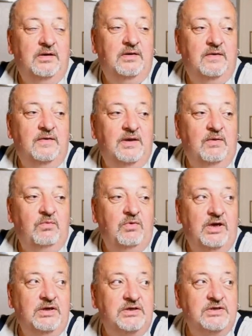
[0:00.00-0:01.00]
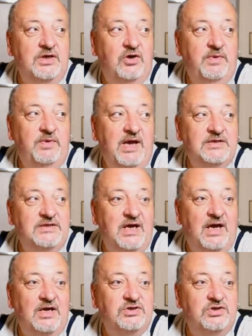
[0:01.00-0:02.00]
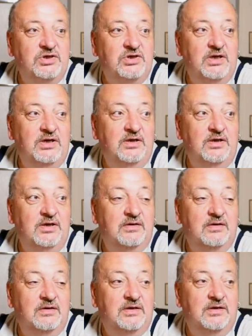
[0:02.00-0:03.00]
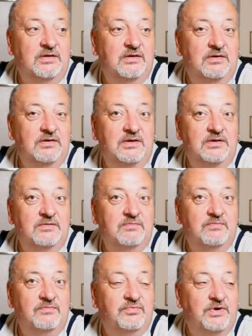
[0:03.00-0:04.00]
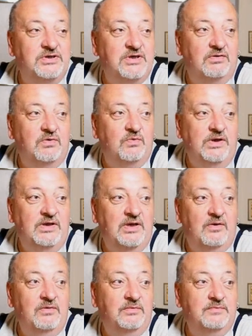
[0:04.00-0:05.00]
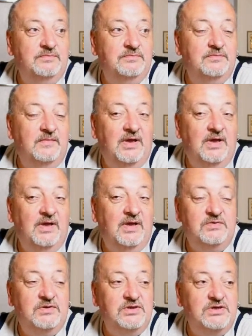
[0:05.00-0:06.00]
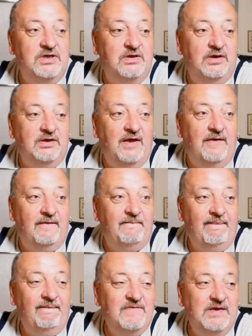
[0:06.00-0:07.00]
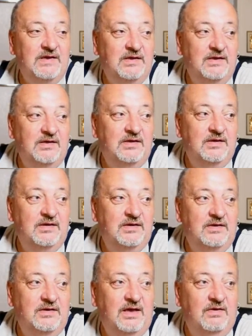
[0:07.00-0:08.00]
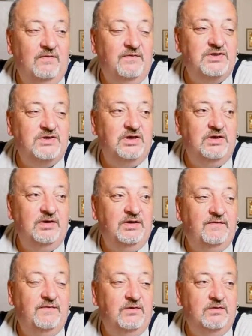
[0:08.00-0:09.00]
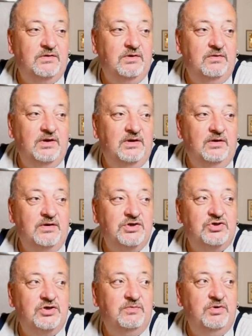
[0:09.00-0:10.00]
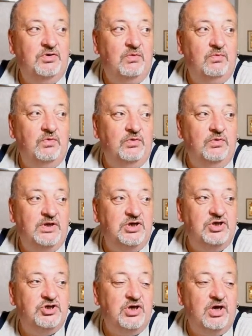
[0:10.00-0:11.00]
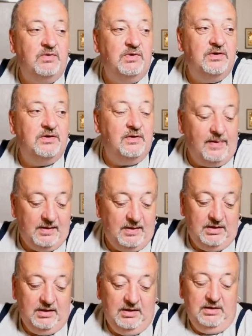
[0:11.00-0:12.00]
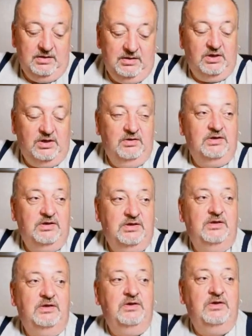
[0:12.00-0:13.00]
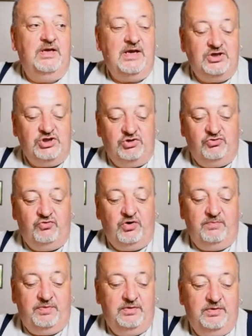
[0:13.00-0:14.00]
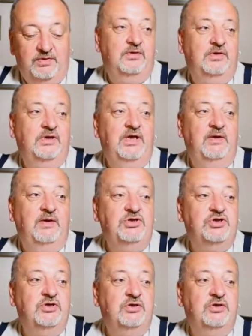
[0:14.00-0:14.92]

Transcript: Now what it does in OBS, it actually brings up the window, as you can see, like that. Now obviously if you are doing a live stream, you don't want all this showing, so you can actually crop the image.